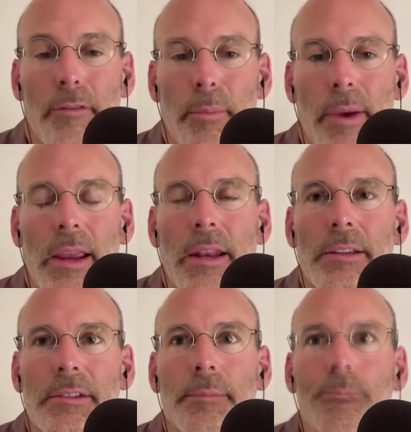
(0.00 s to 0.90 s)

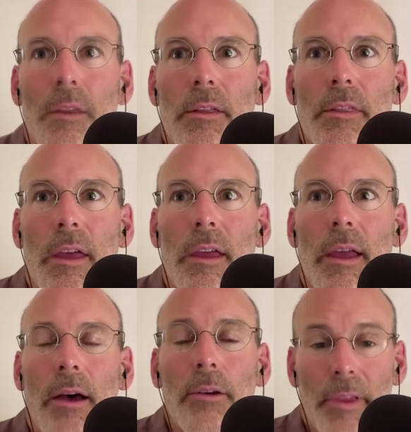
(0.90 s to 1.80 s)
mechanism, the
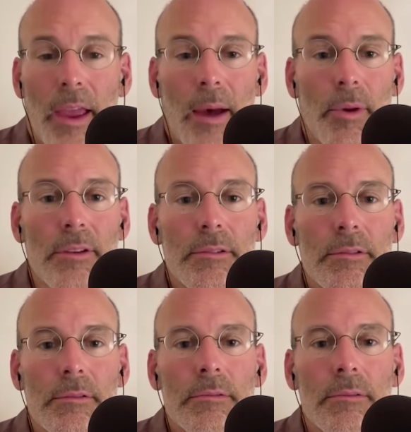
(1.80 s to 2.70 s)
healthy
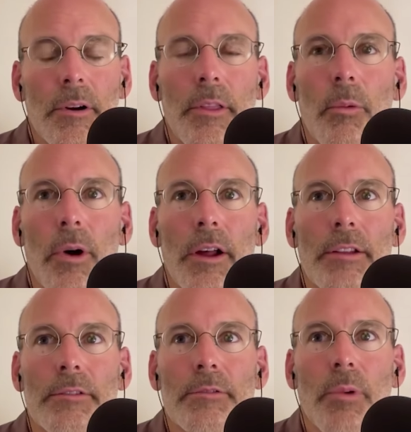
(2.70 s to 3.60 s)
habits are the
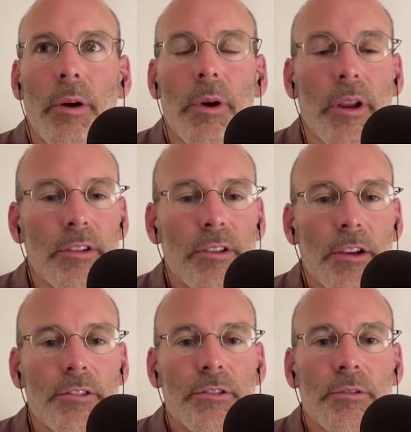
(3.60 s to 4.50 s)
ones where we're in
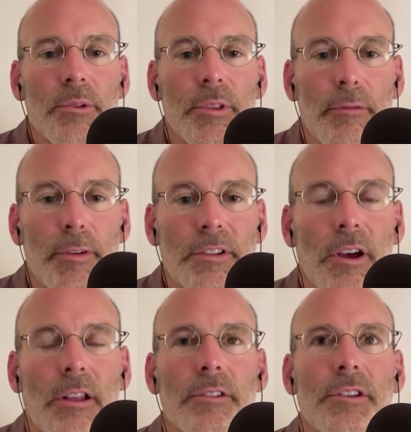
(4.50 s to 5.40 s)
touch with our
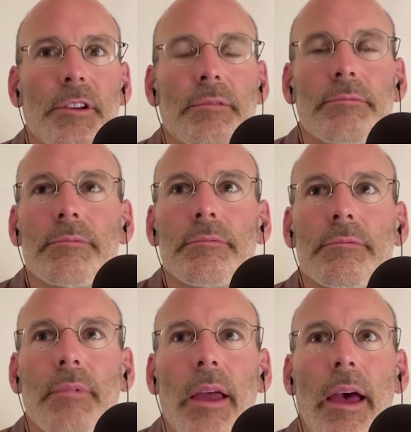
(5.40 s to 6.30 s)
physiology
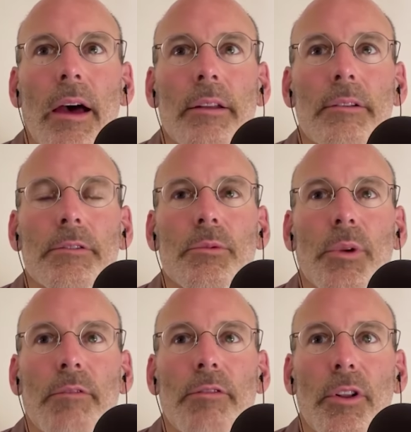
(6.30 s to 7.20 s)
and
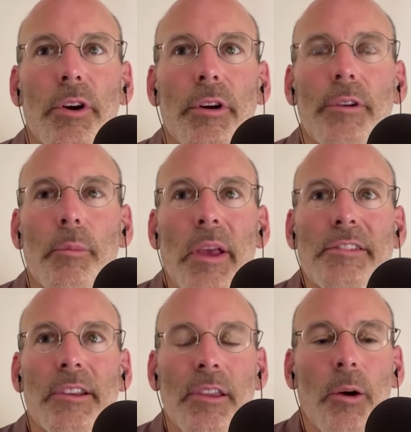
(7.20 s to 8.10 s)
we've learned
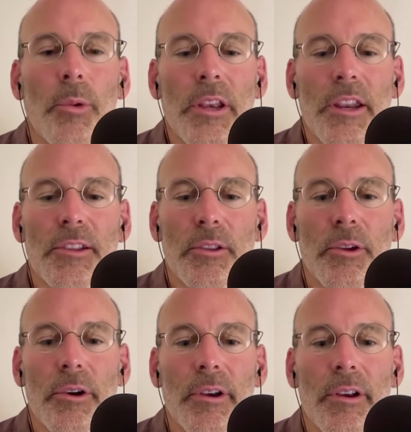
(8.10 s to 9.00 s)
basically all we need to
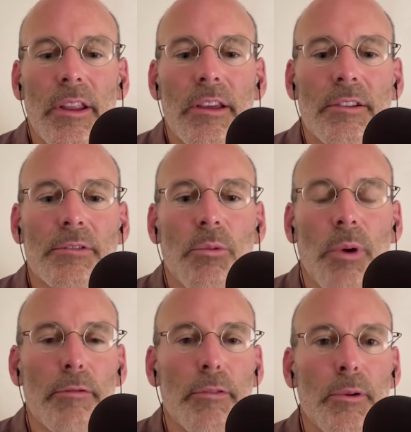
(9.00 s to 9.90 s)
learn is
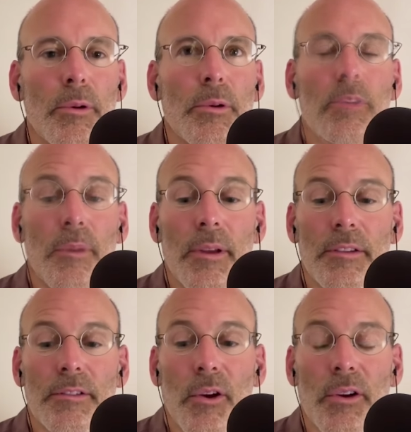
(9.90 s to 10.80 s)
what food
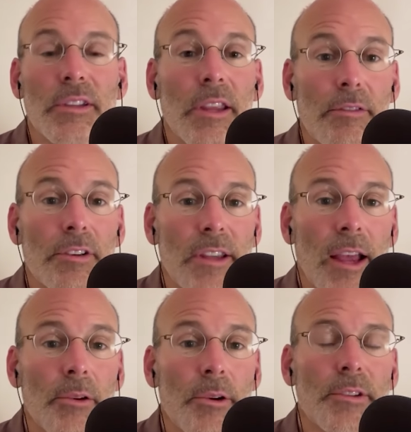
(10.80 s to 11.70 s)
is going to give us
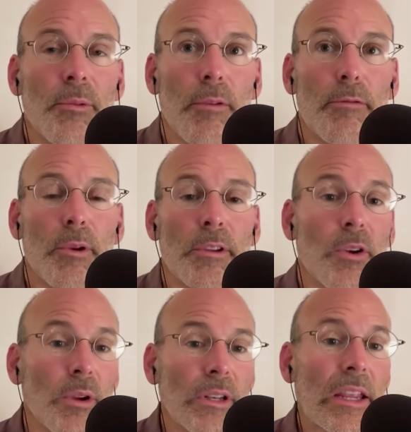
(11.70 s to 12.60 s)
calories and what food is
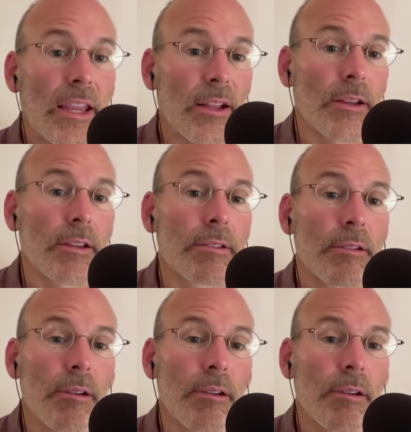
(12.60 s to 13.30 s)
going to kill us.